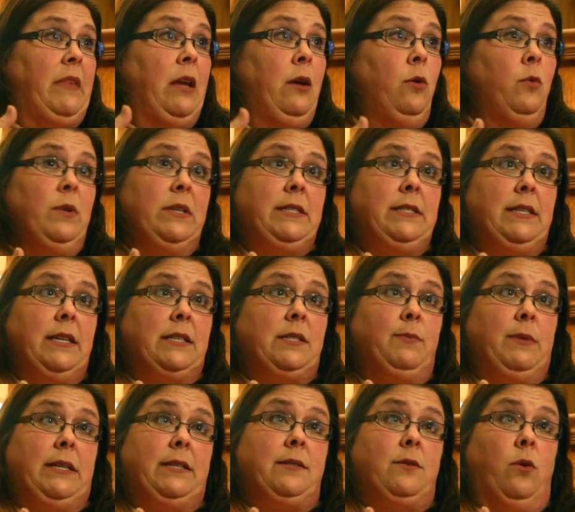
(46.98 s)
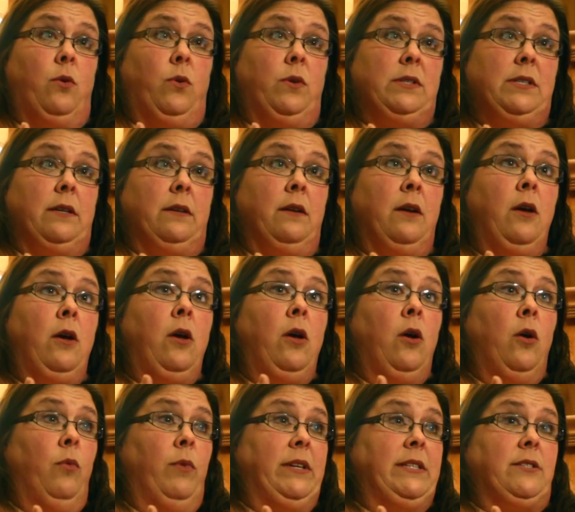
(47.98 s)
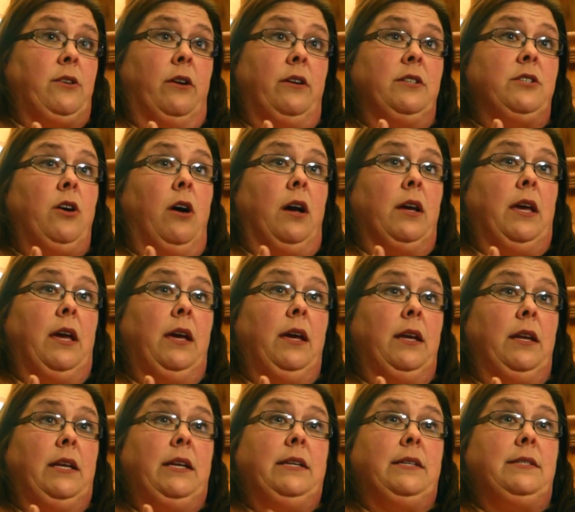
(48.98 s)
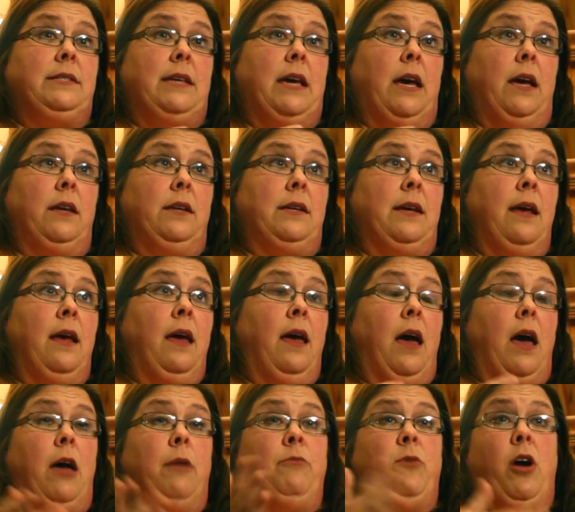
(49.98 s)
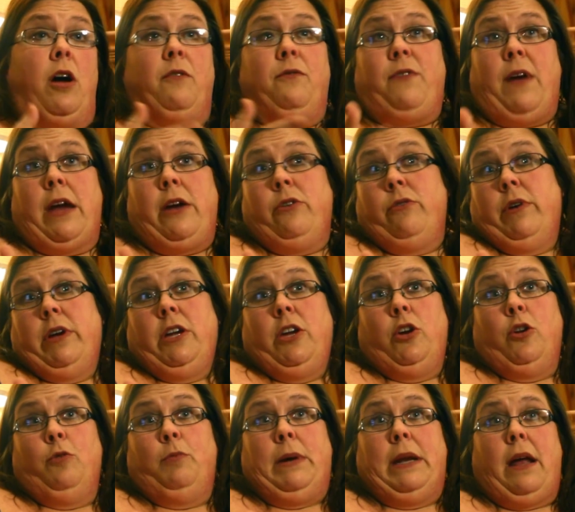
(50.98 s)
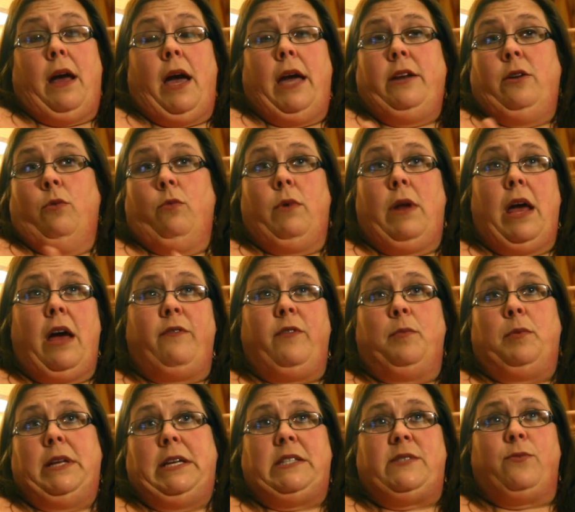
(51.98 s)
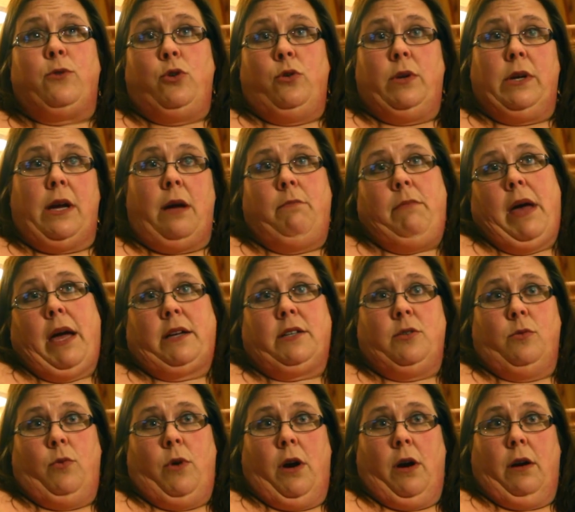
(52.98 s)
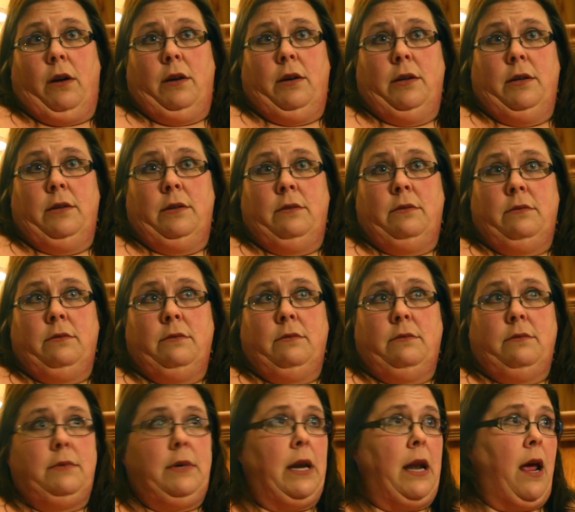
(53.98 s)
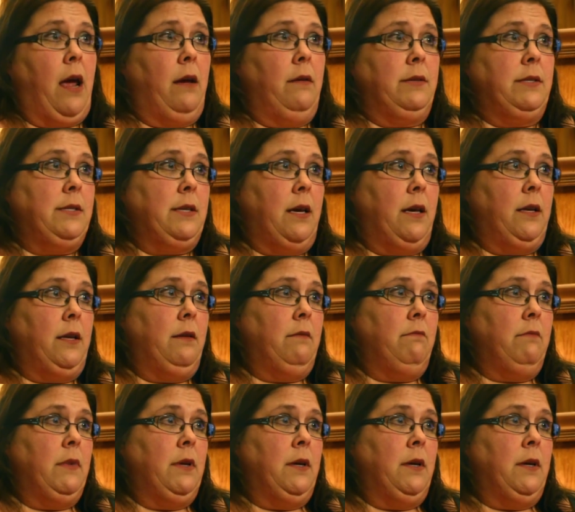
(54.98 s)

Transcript: who was 6 weeks old, and we started talking, and he said, I'm not firing you, but I don't have a place for you to come back to work. And I said,